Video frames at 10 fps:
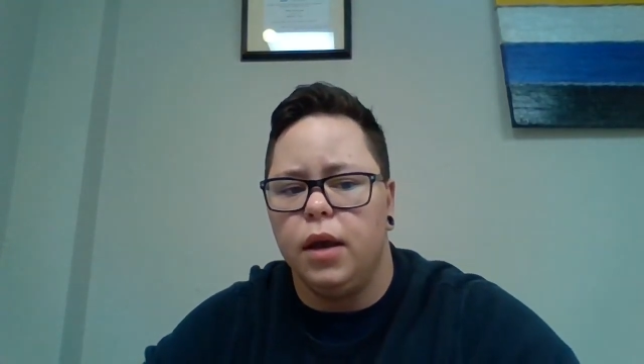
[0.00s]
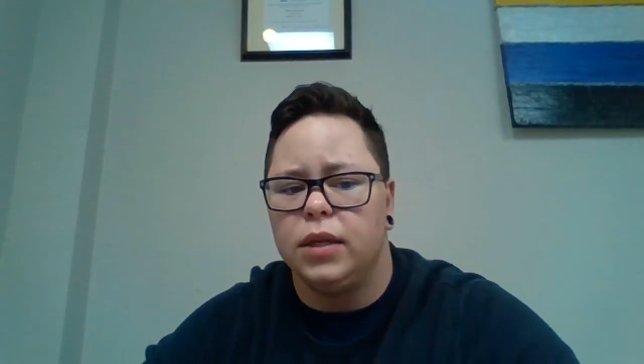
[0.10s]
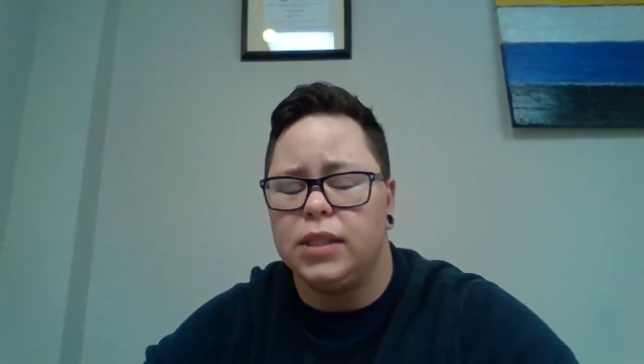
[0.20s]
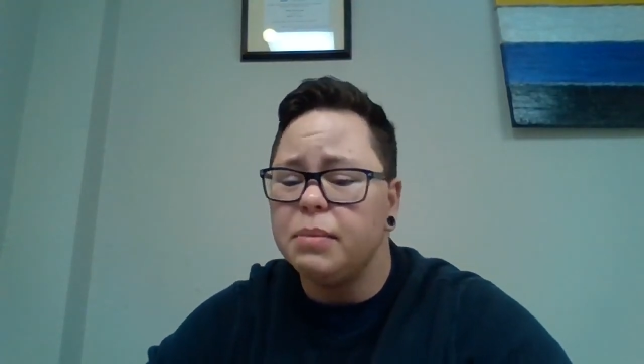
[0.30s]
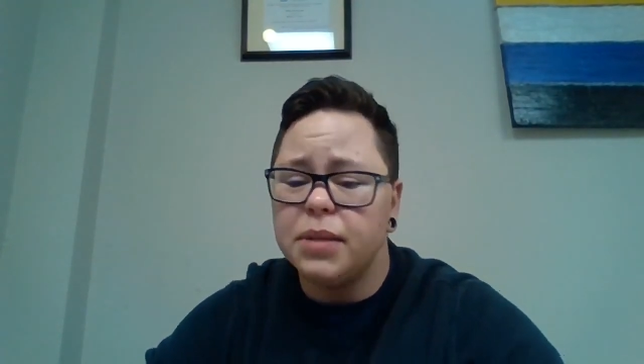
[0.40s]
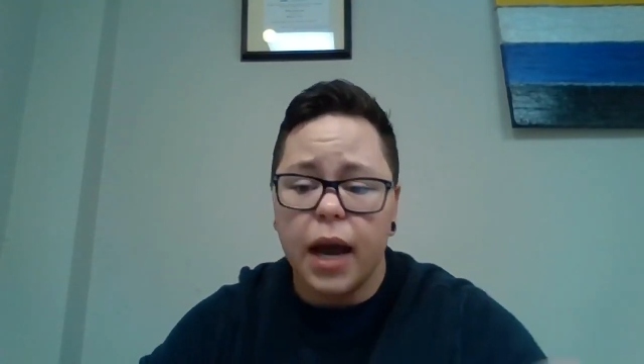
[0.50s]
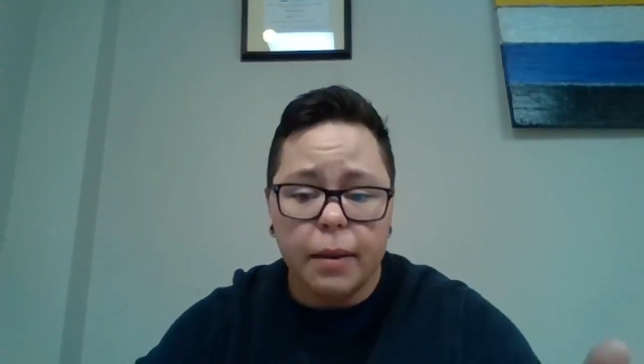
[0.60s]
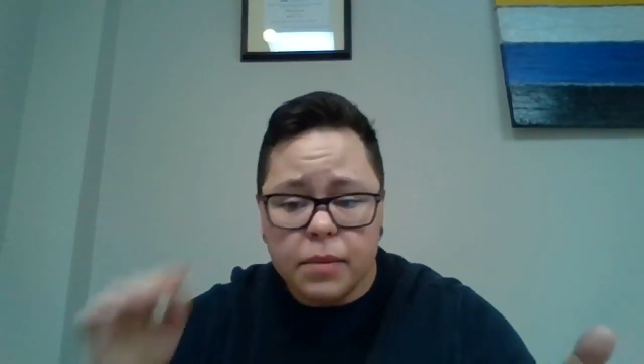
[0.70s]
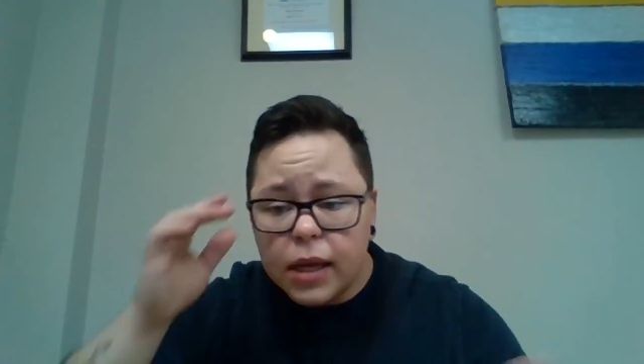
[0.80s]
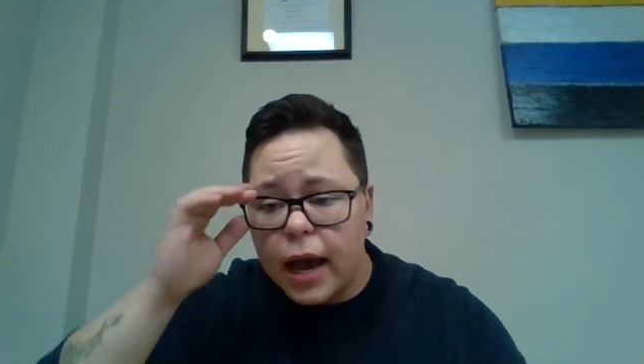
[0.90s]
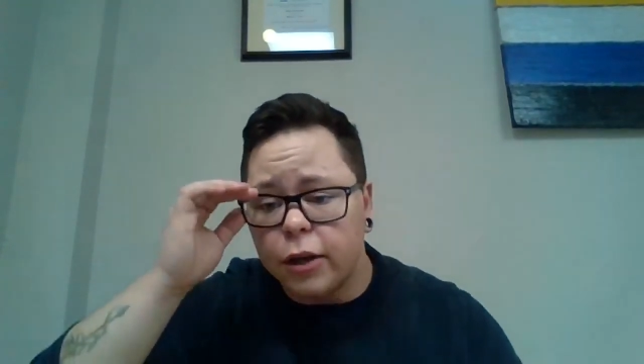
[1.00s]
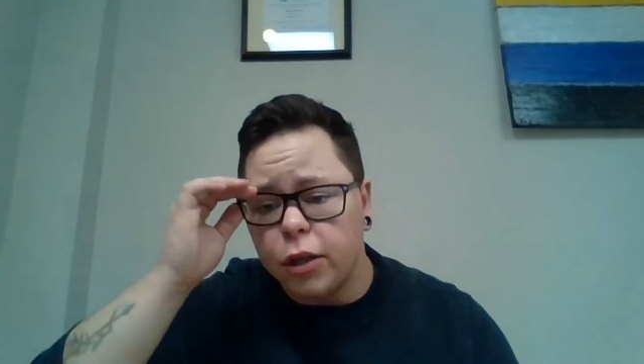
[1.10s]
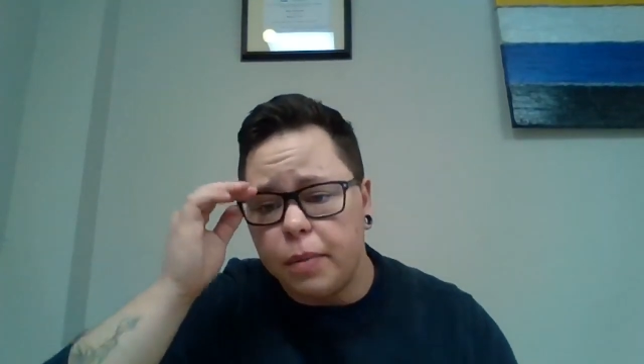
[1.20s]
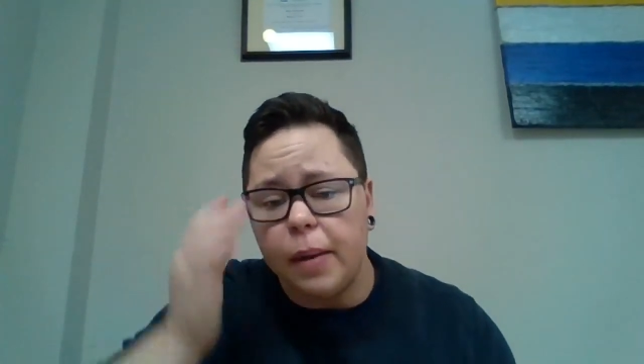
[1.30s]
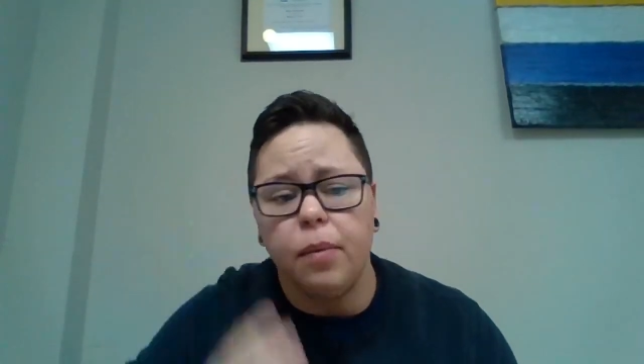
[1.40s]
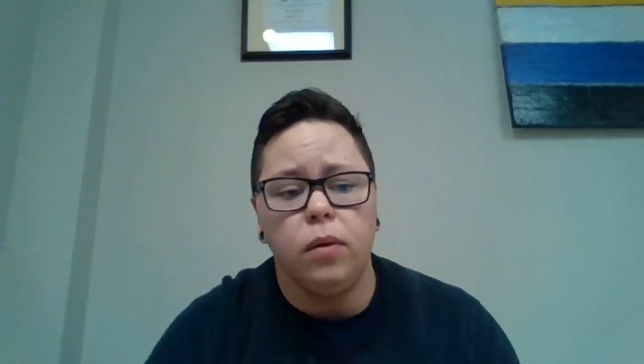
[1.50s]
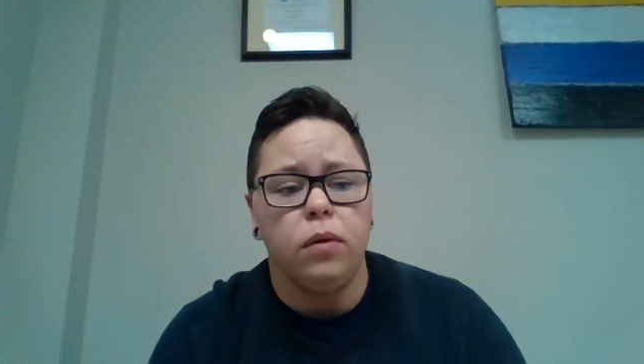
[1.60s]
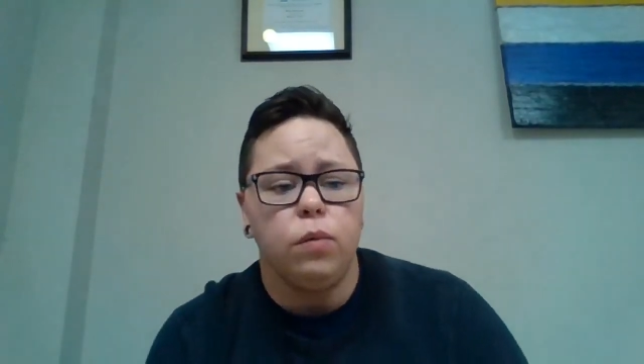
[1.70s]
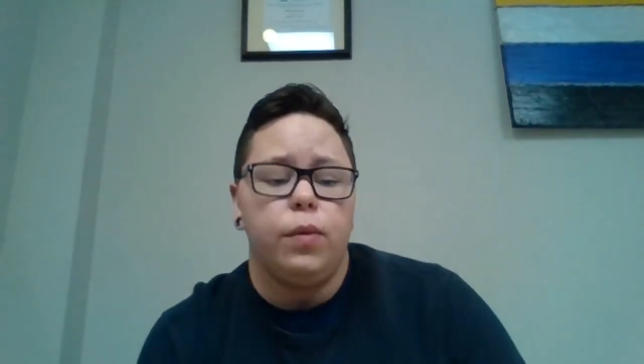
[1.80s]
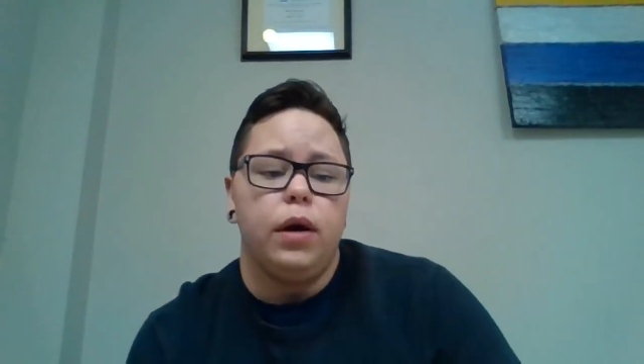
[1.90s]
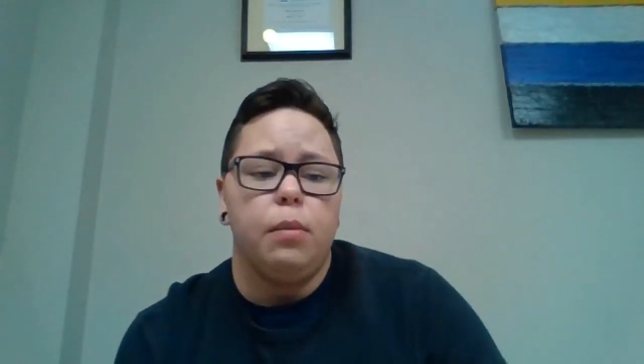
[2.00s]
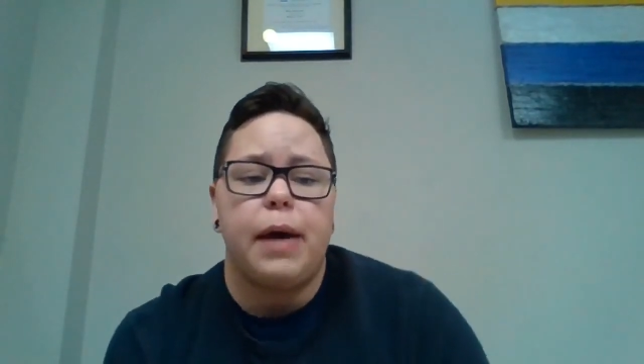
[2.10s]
Sometimes, actually, people will